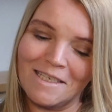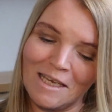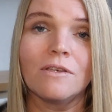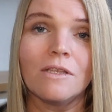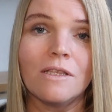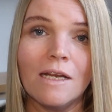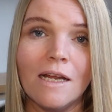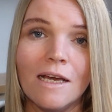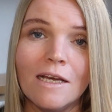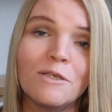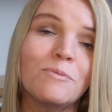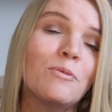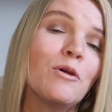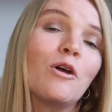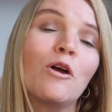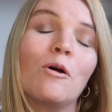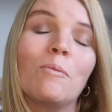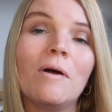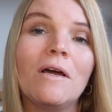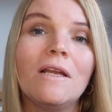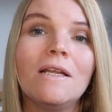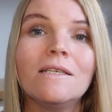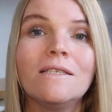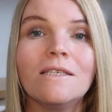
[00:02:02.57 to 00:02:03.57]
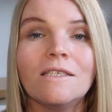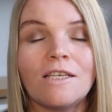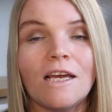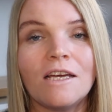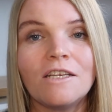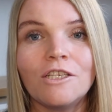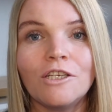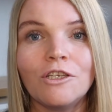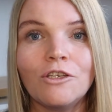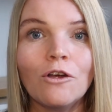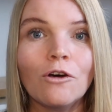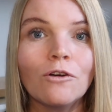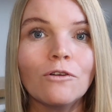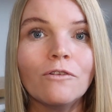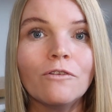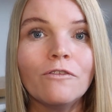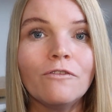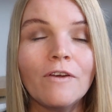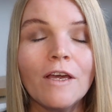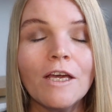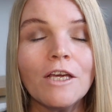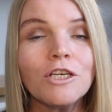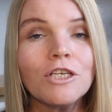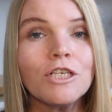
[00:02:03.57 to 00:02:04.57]
So the next book on my list is actually
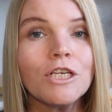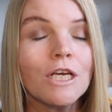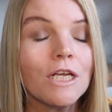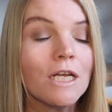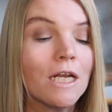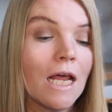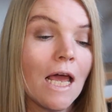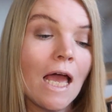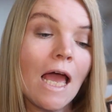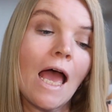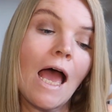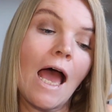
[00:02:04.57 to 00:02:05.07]
non-fiction,